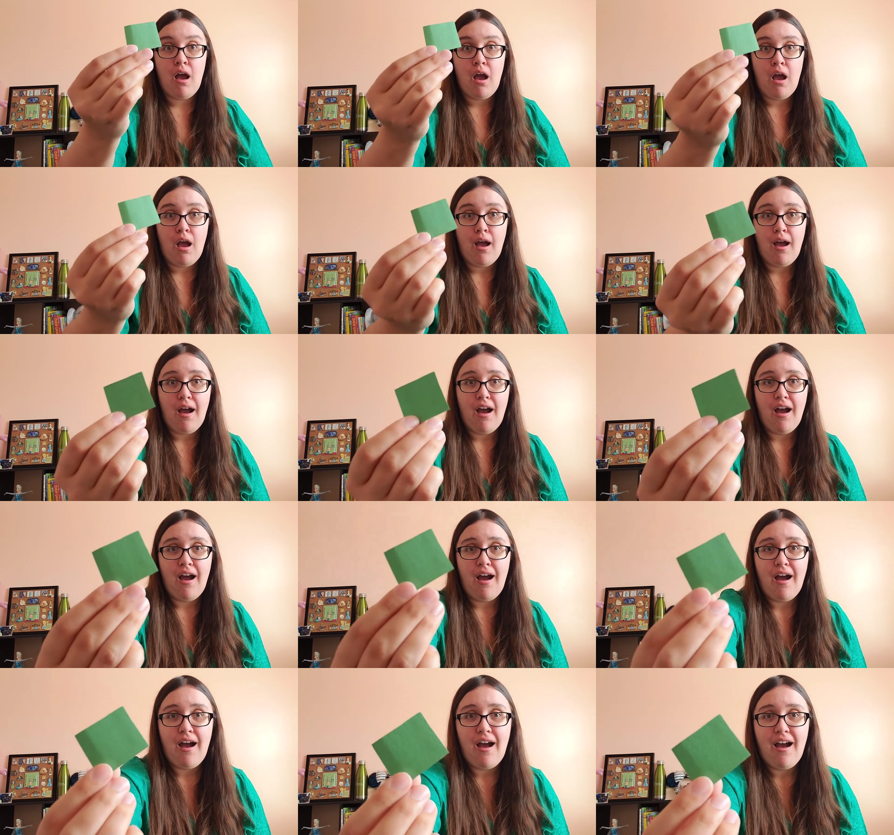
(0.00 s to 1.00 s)

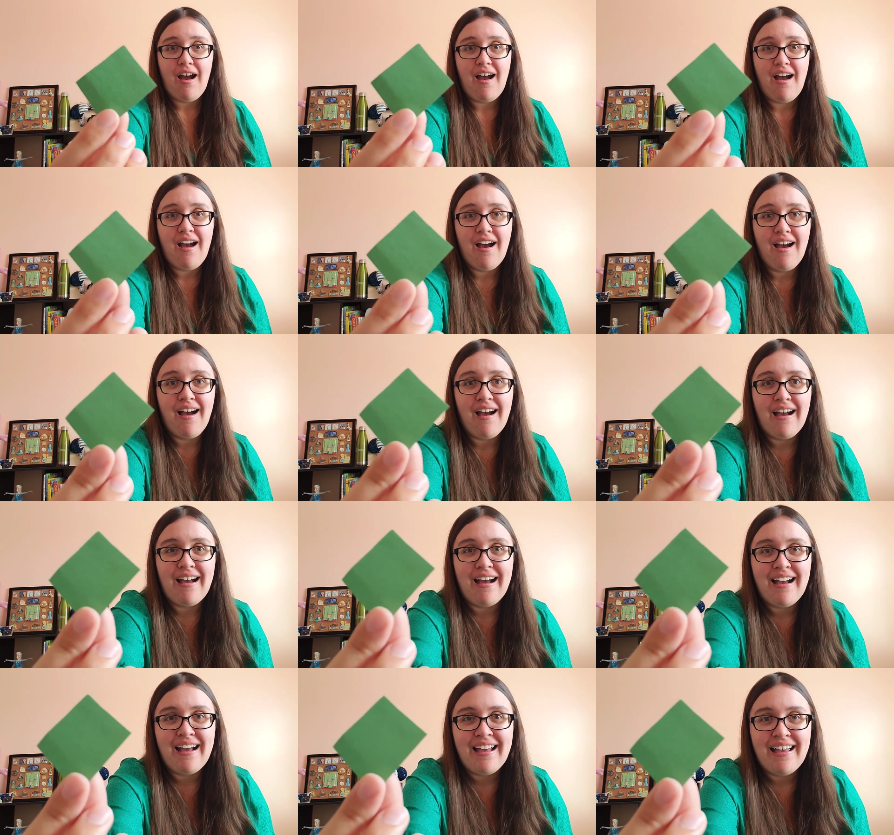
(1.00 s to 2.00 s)

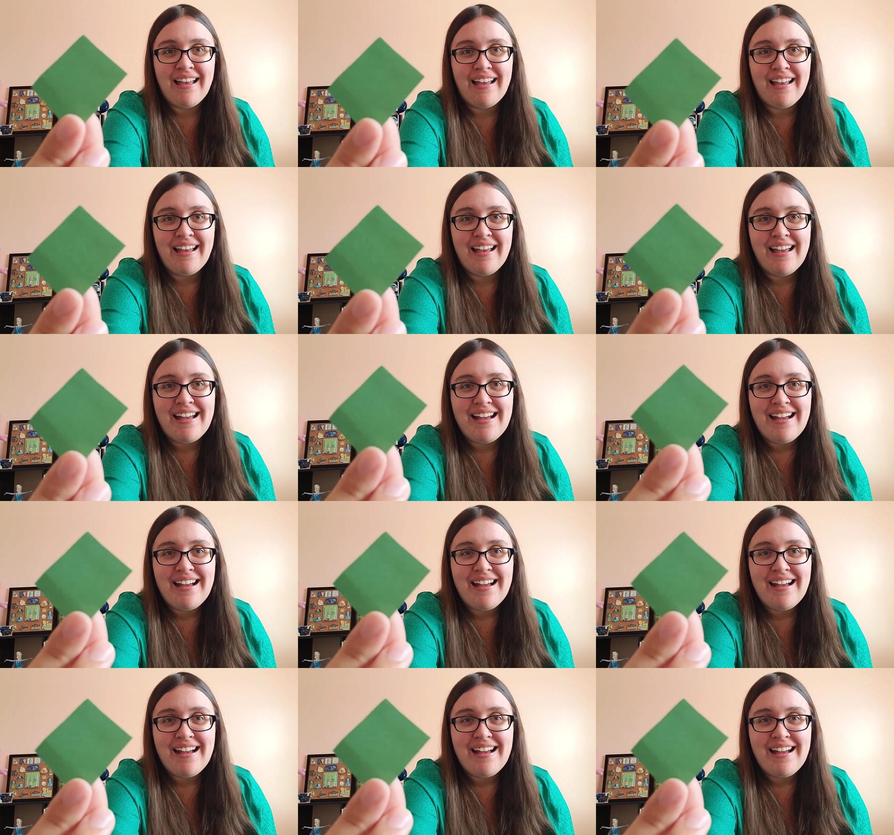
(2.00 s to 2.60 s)
Nobody speaks.